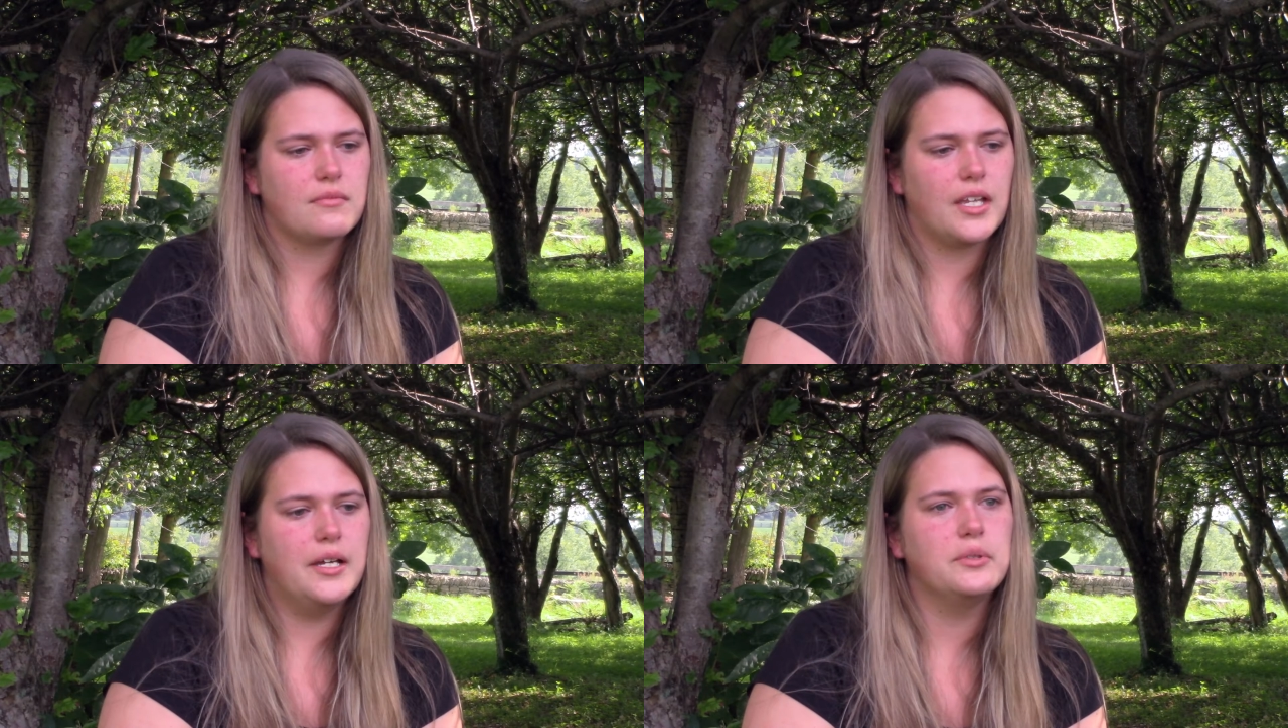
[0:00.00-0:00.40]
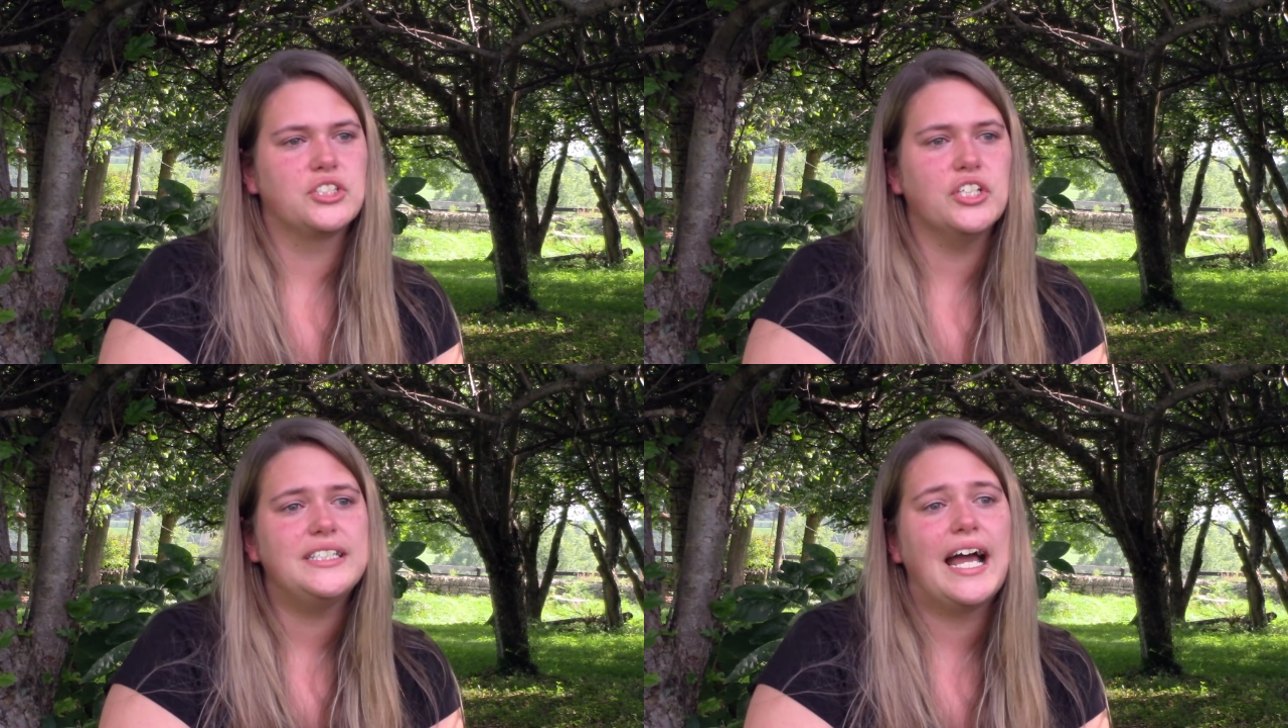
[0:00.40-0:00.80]
It was
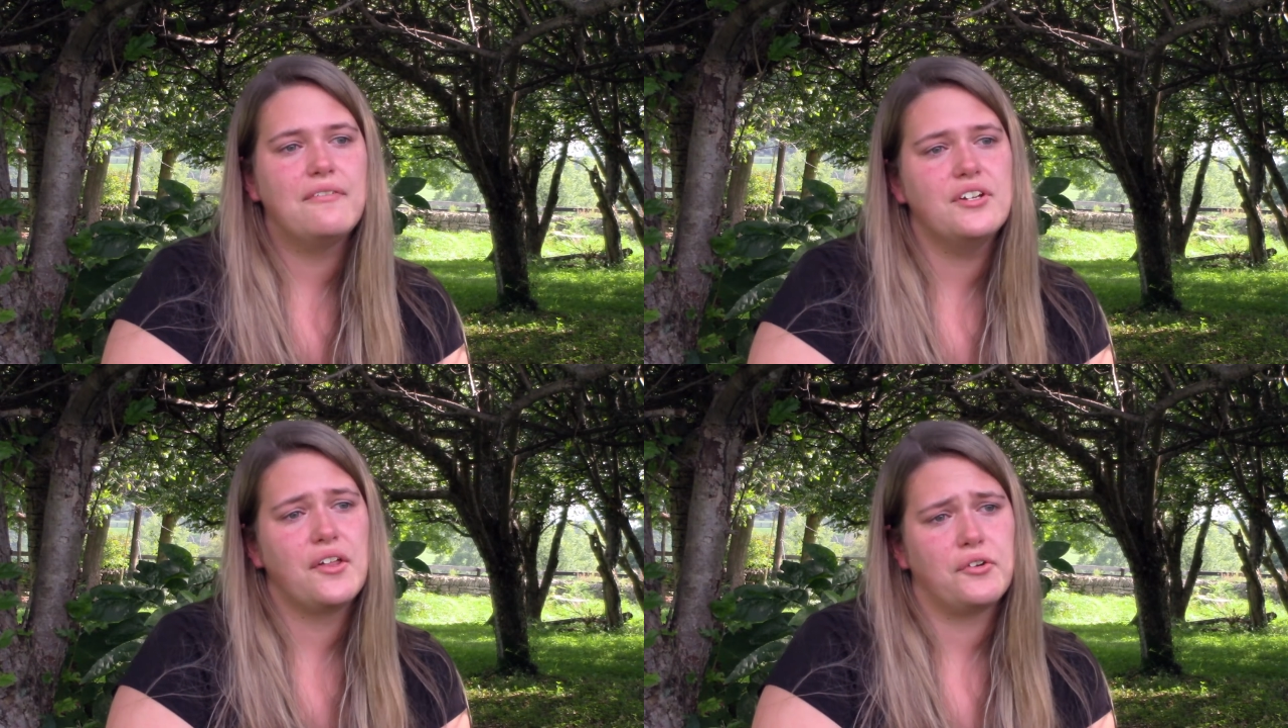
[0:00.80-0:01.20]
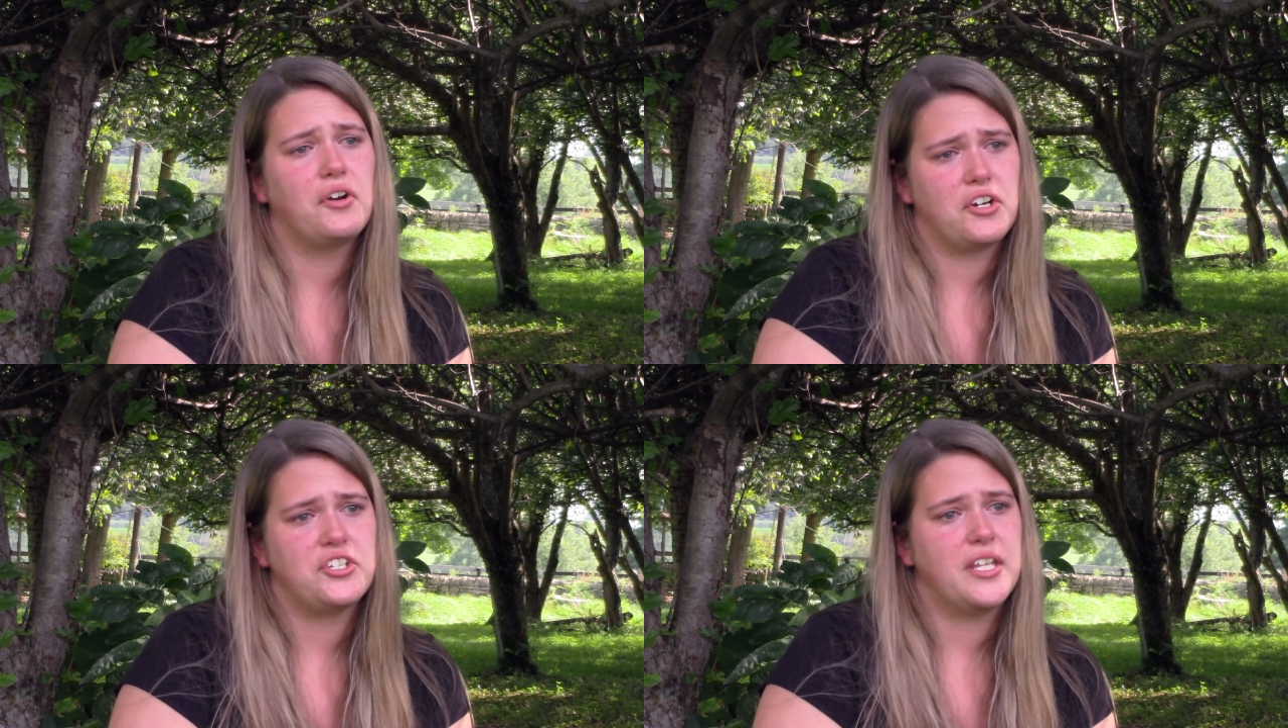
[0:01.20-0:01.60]
good to have another
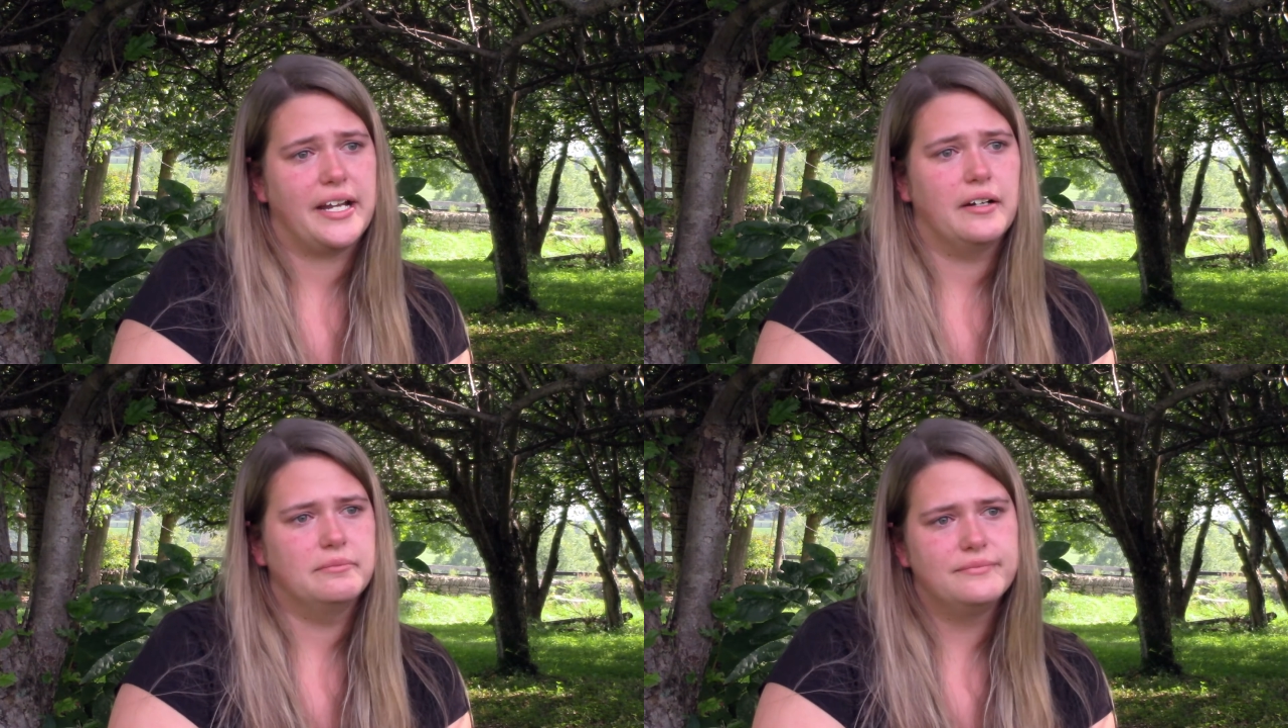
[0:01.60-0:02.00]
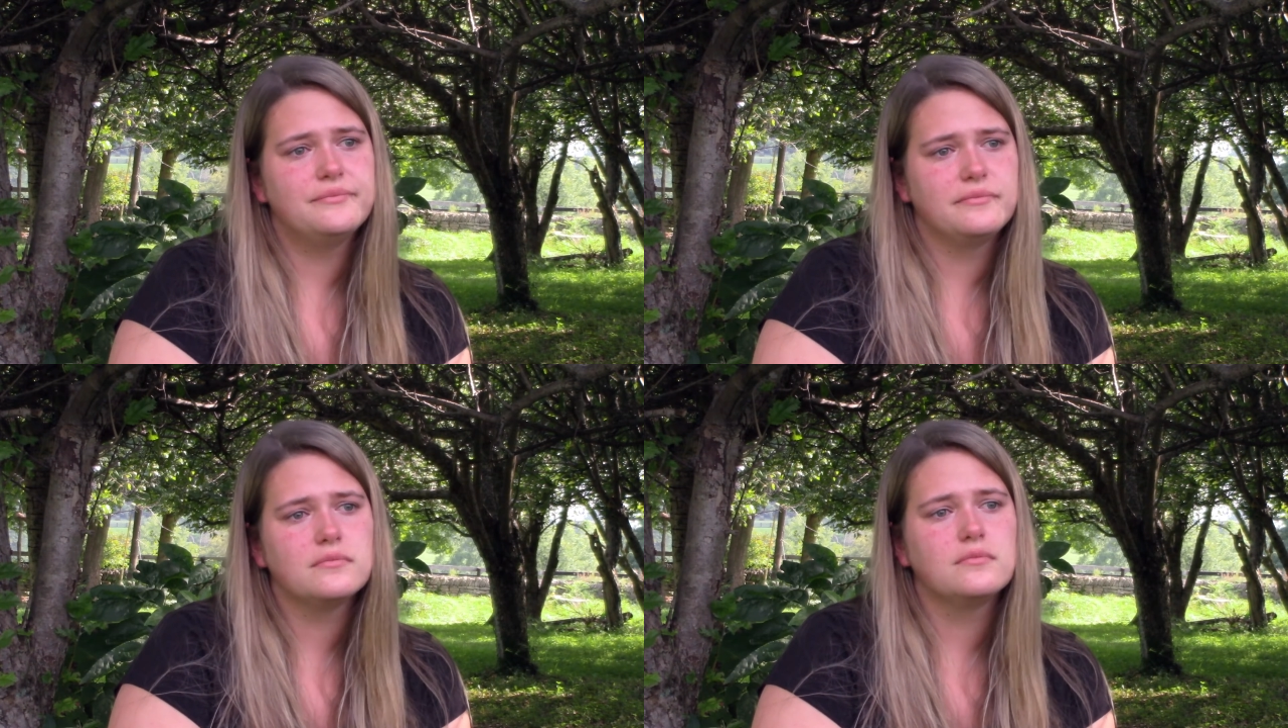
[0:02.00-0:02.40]
nurse there,
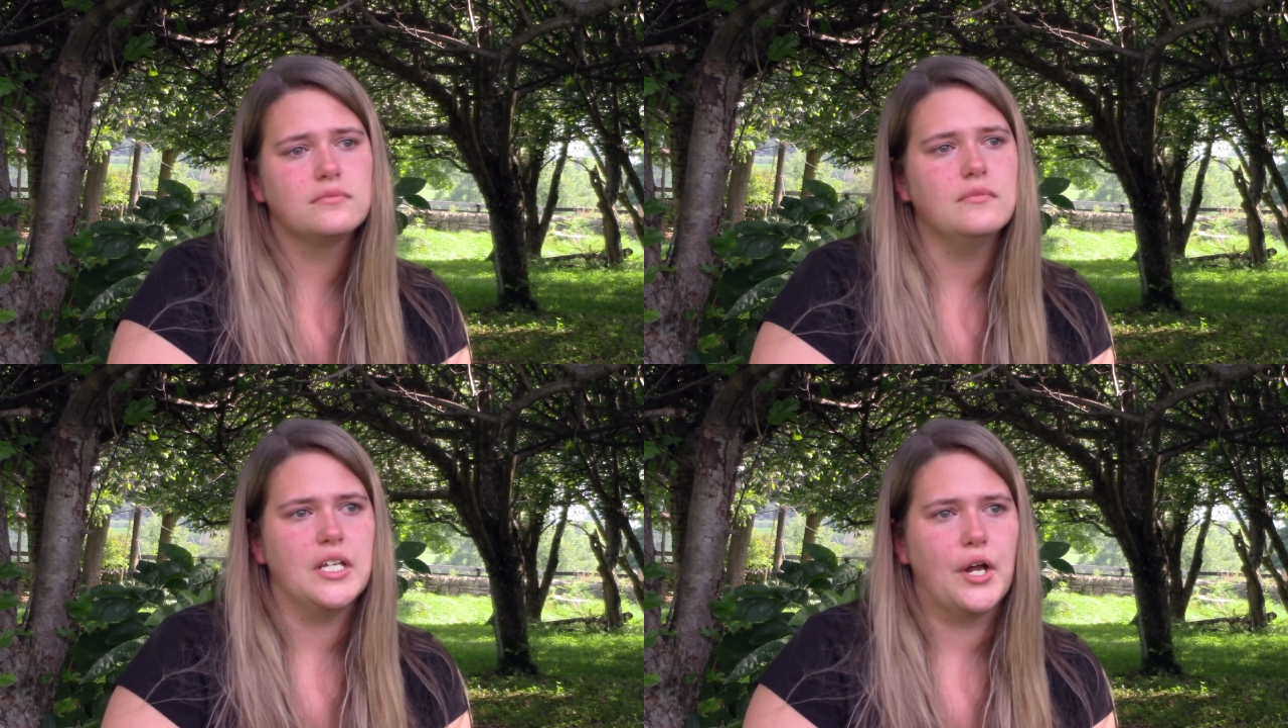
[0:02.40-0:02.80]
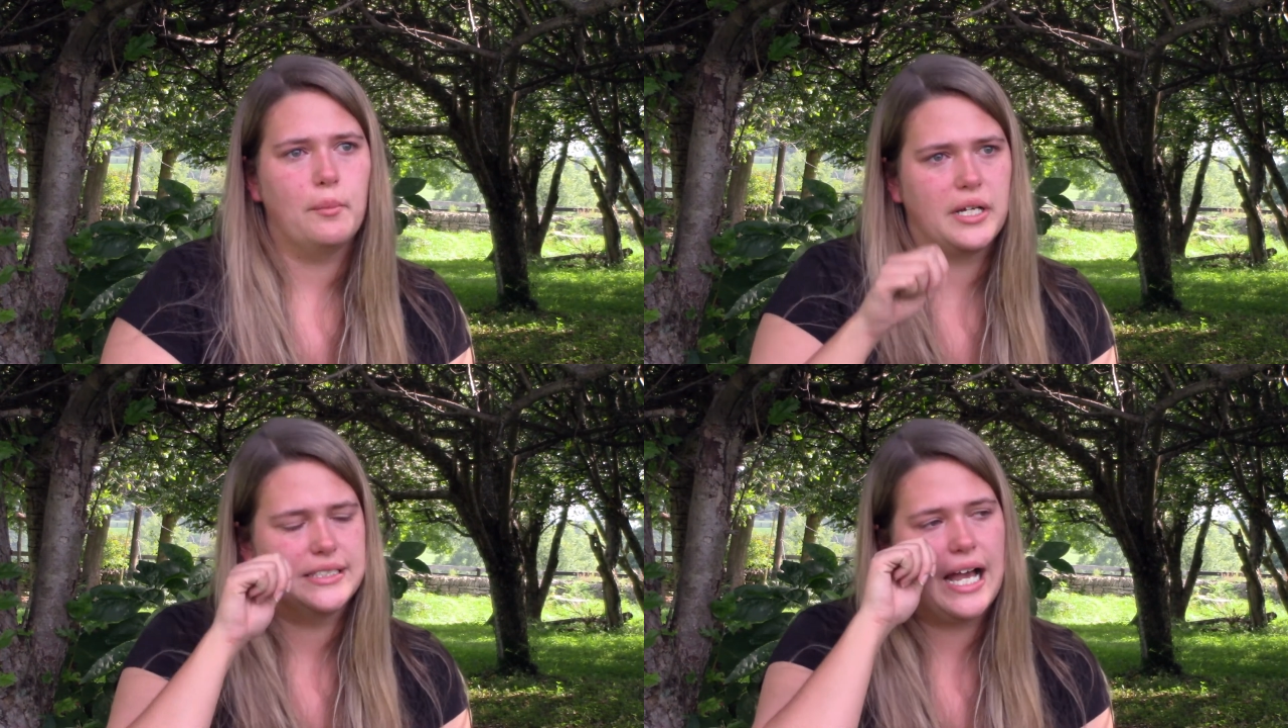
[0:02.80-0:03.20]

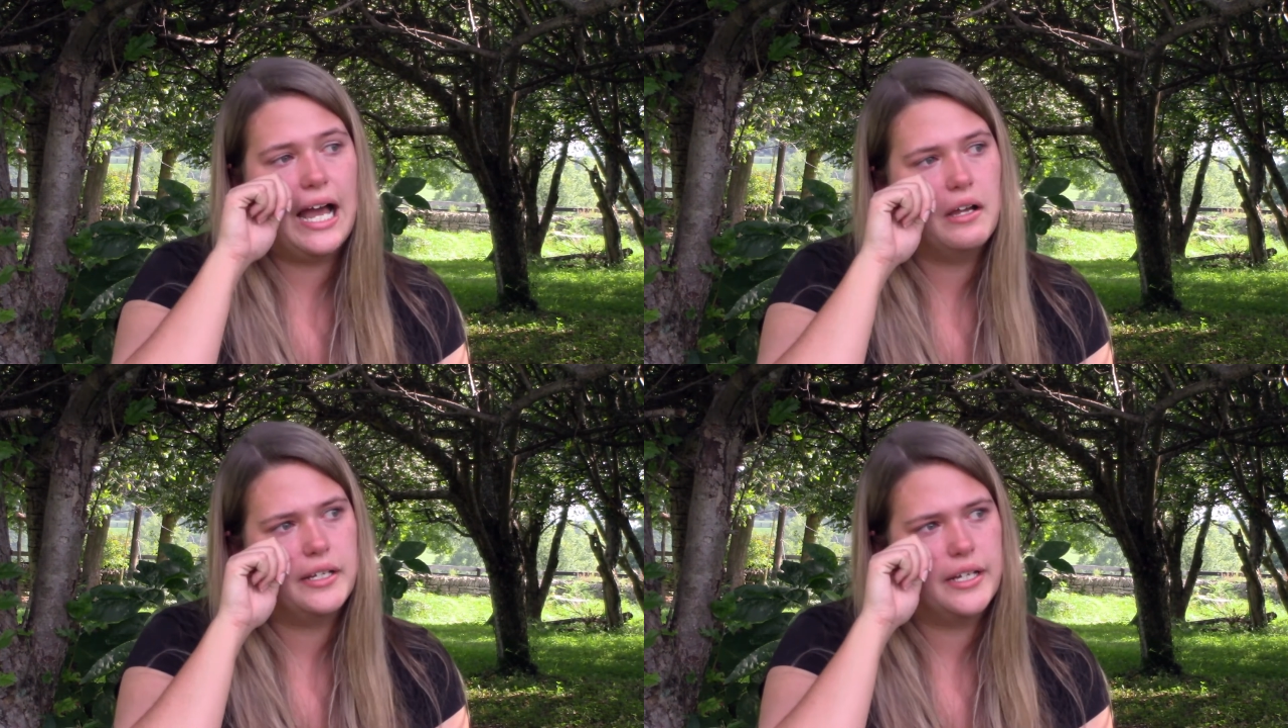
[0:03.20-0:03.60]
because I